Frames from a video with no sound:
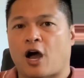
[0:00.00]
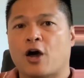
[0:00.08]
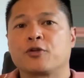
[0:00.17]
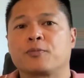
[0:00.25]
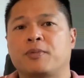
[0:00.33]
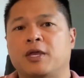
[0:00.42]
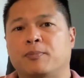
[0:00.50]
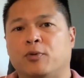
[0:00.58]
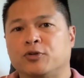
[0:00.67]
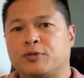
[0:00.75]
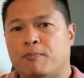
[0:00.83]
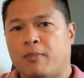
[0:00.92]
other
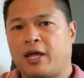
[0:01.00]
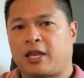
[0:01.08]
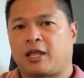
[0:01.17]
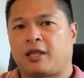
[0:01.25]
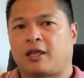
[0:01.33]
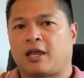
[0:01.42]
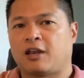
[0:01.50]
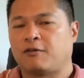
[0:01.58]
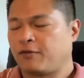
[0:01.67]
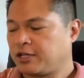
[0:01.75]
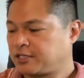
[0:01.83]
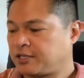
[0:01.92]
people's money and
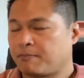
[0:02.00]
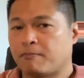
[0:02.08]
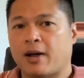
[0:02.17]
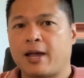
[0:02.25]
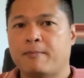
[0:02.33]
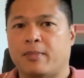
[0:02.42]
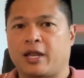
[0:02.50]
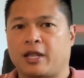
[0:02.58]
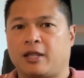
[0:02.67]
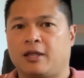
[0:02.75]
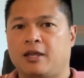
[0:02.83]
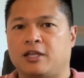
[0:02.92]
investing my money,